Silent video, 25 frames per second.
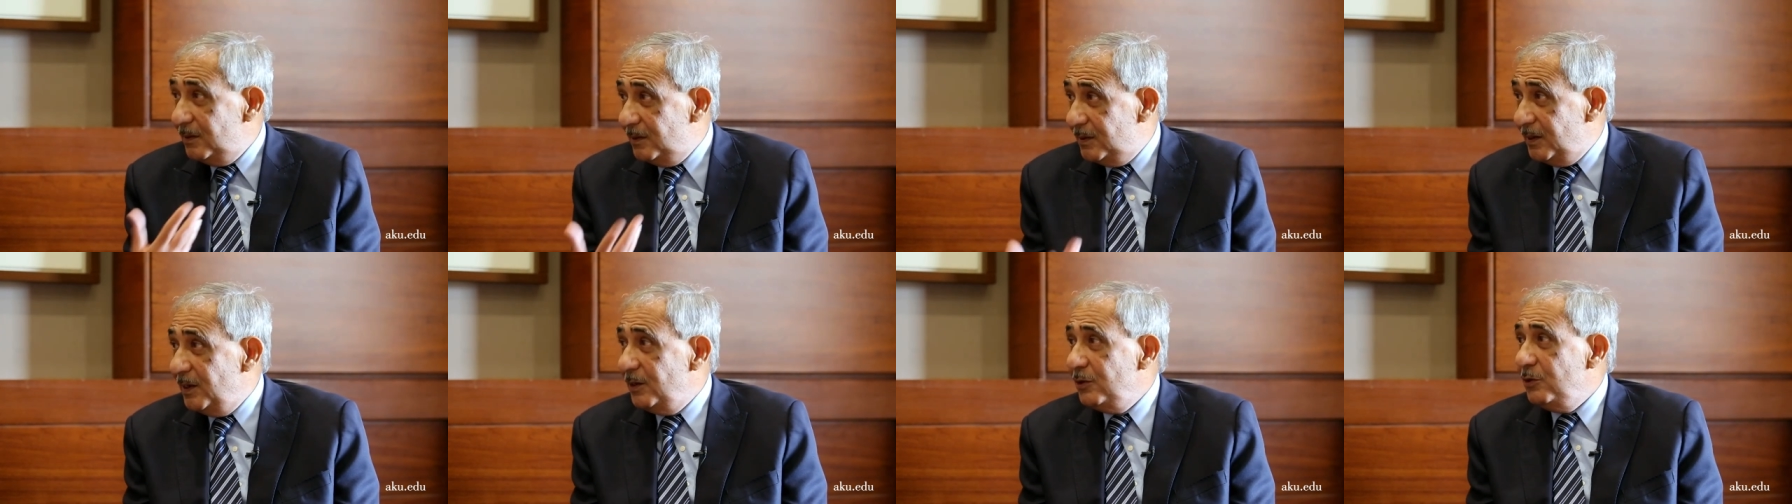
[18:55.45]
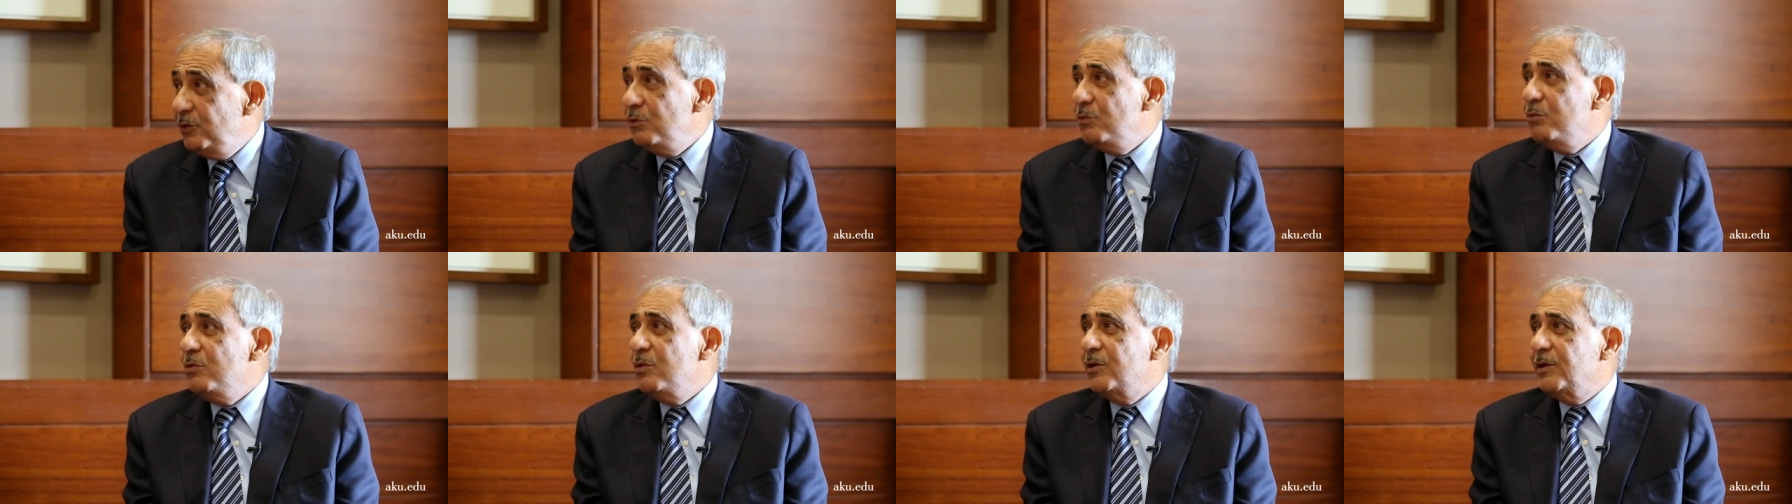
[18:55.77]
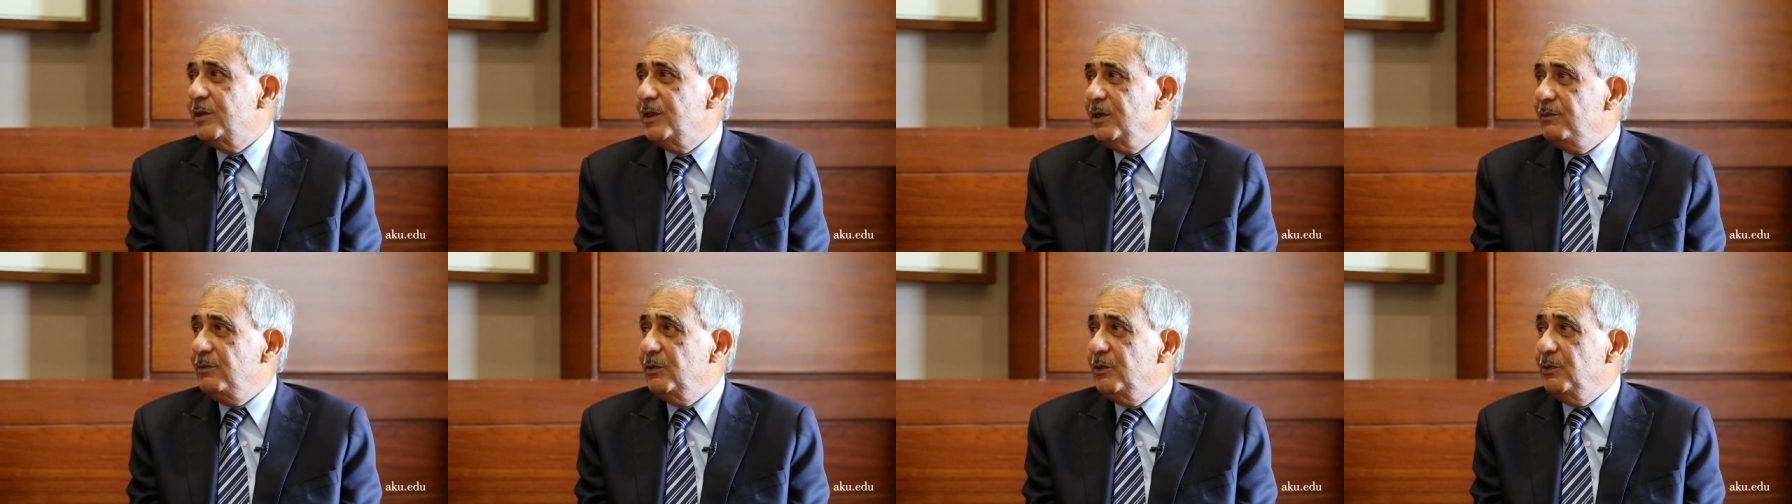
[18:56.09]
they knew
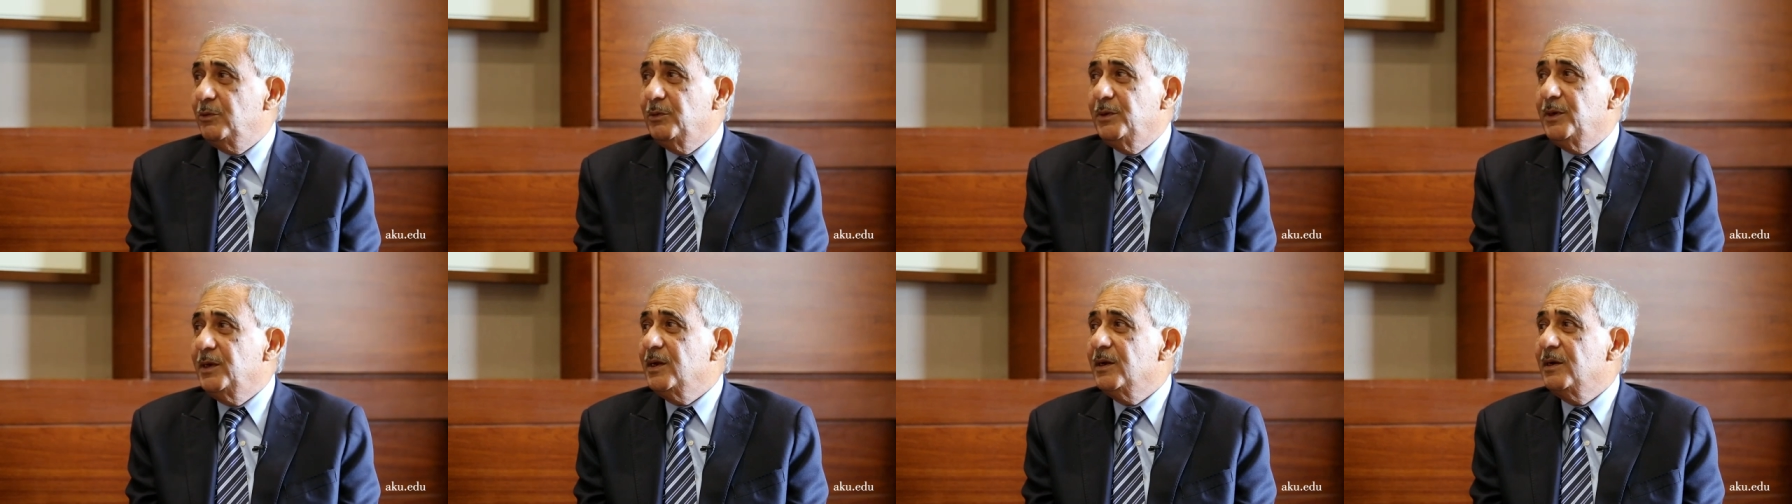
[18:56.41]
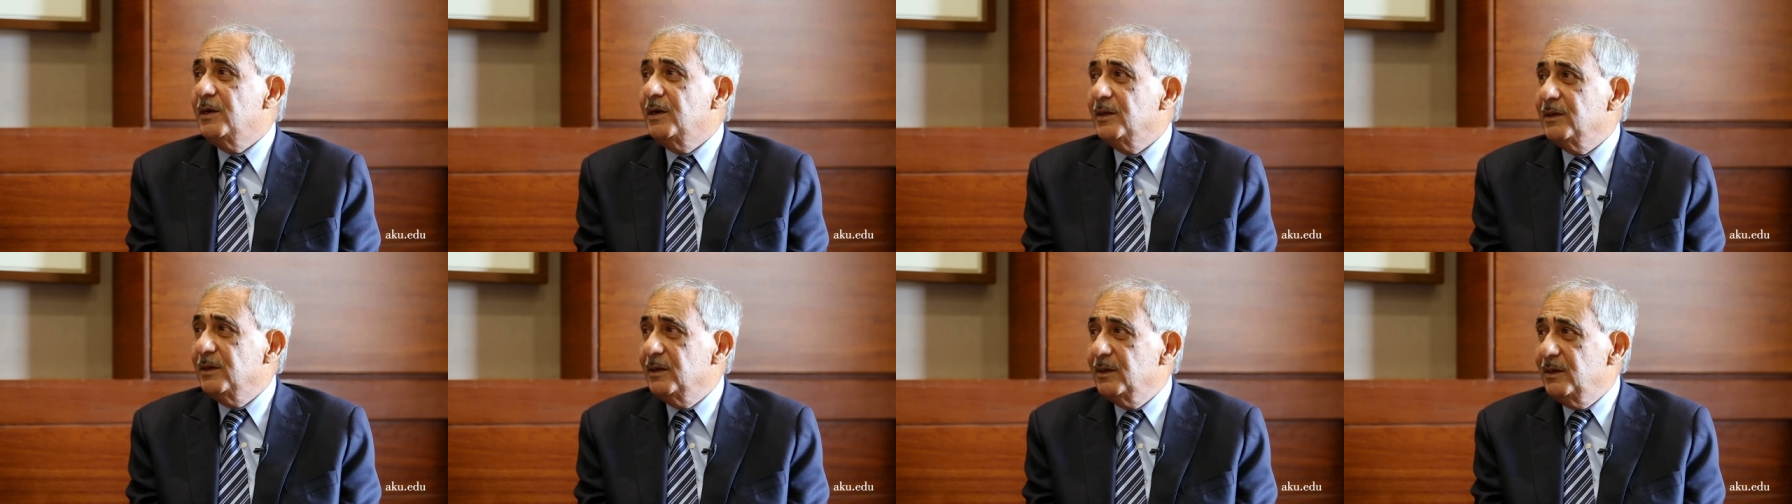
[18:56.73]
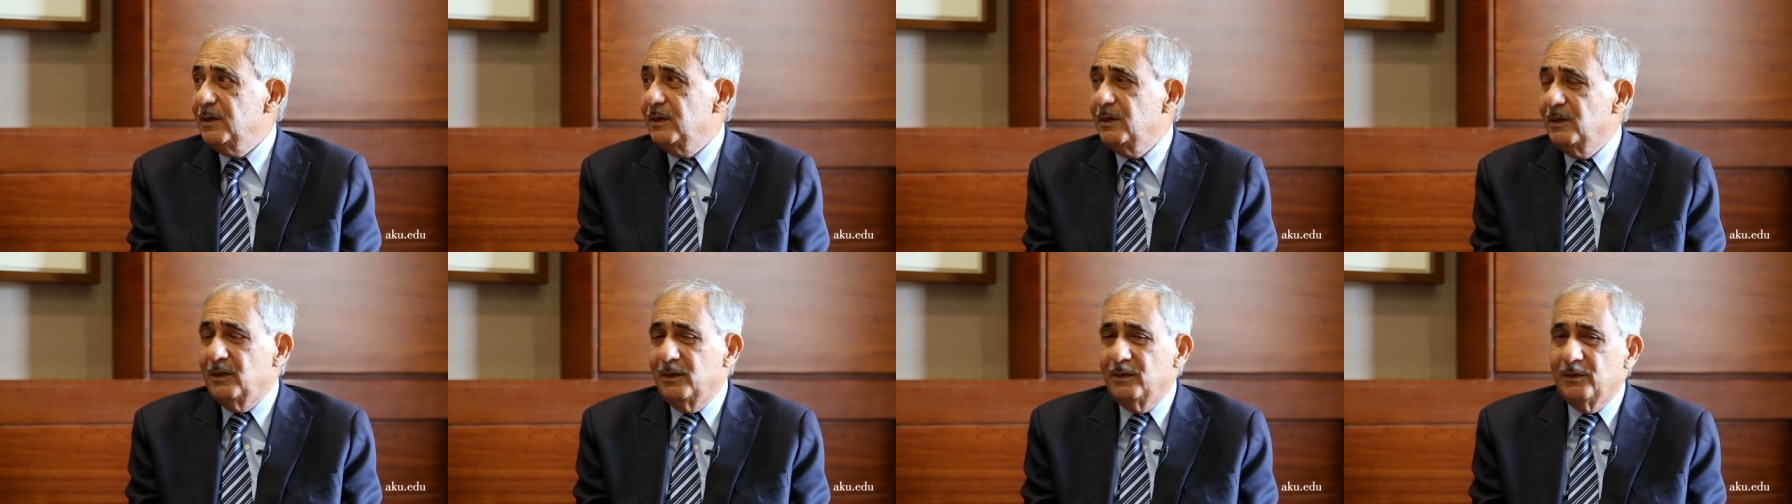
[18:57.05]
what they were doing rather
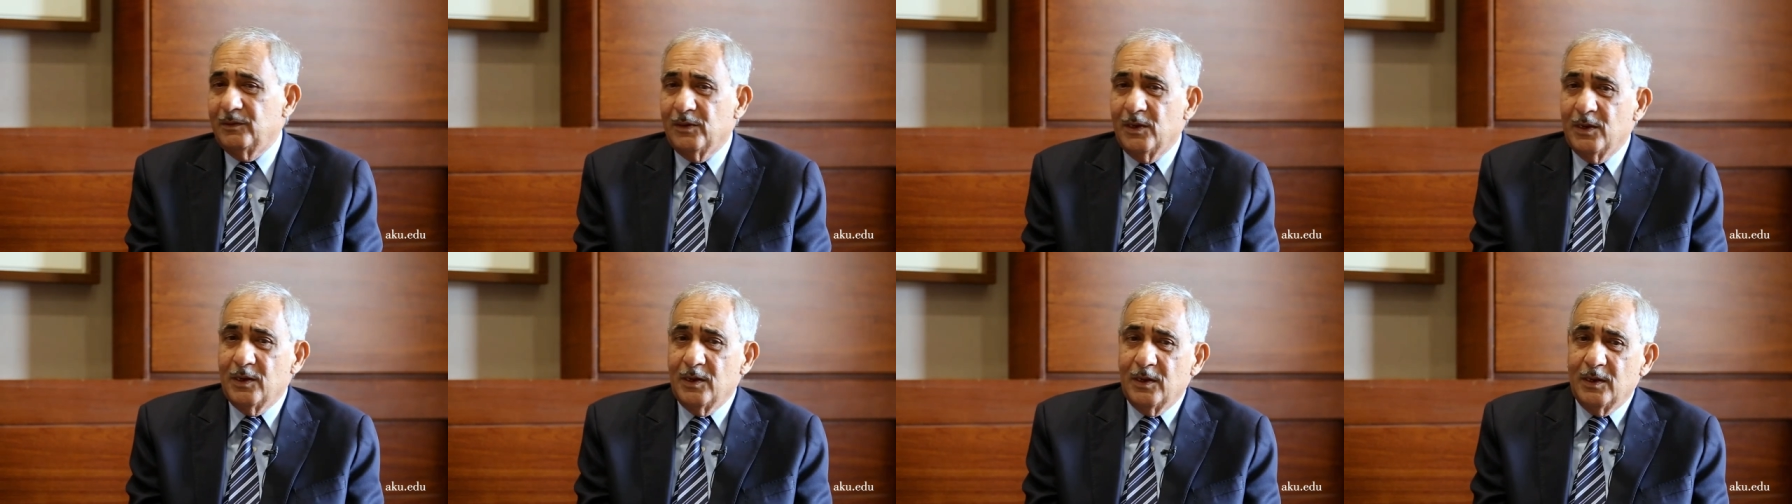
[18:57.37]
than this.